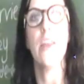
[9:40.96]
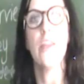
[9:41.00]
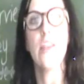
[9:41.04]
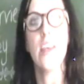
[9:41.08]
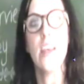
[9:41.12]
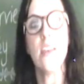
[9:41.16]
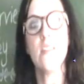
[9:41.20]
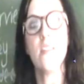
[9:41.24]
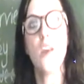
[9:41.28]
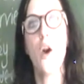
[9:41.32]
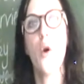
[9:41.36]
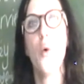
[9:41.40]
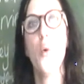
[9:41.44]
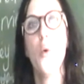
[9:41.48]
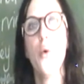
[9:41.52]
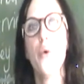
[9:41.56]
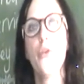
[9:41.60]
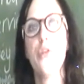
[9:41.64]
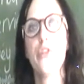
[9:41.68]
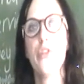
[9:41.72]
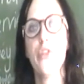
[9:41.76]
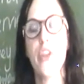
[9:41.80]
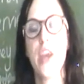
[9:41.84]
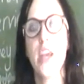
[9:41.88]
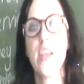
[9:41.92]
These are
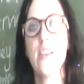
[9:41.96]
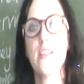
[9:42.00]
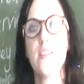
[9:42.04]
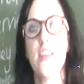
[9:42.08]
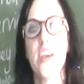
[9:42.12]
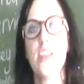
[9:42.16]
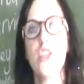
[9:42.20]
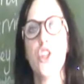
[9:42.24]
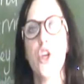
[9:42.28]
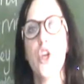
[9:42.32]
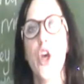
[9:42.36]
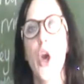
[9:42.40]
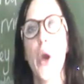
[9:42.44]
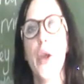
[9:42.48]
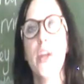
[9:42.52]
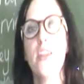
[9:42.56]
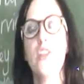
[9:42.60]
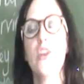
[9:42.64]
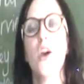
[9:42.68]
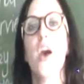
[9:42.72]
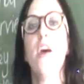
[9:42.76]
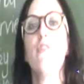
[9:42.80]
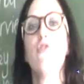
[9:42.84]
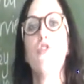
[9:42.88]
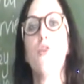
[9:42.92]
all things that you're going
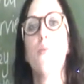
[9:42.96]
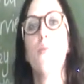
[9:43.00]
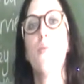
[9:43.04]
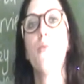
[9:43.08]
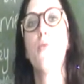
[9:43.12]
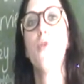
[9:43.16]
to have to